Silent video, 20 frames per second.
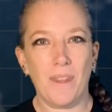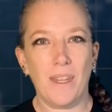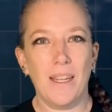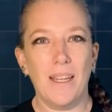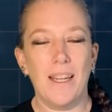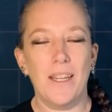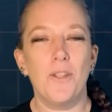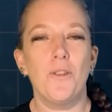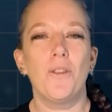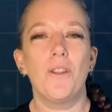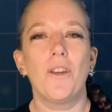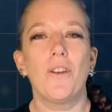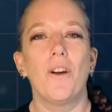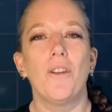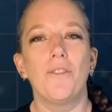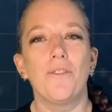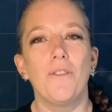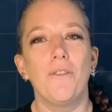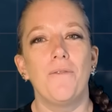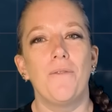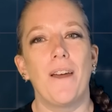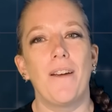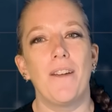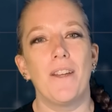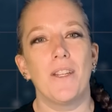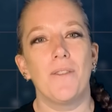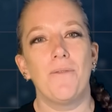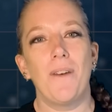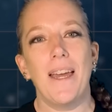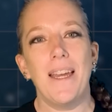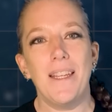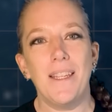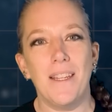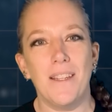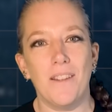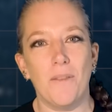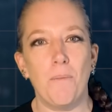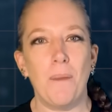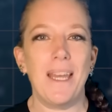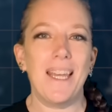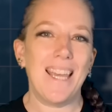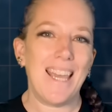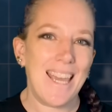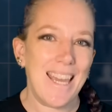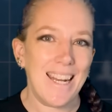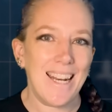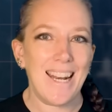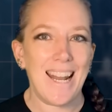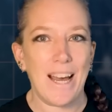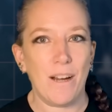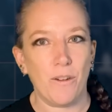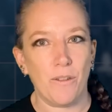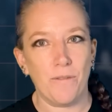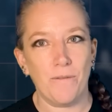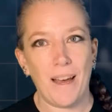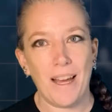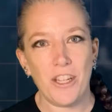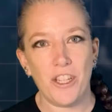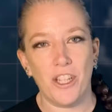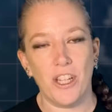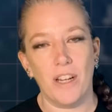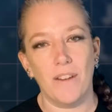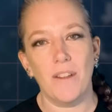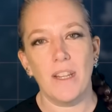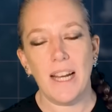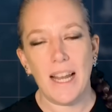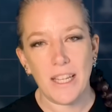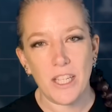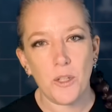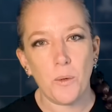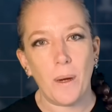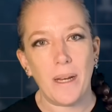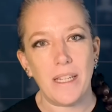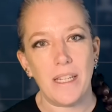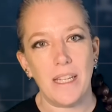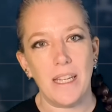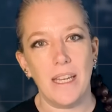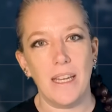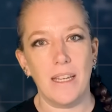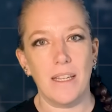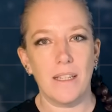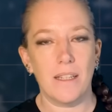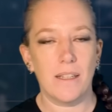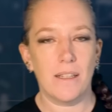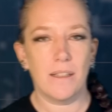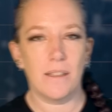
It's also gone through various phases of being in and out of fashion over the last 20 years.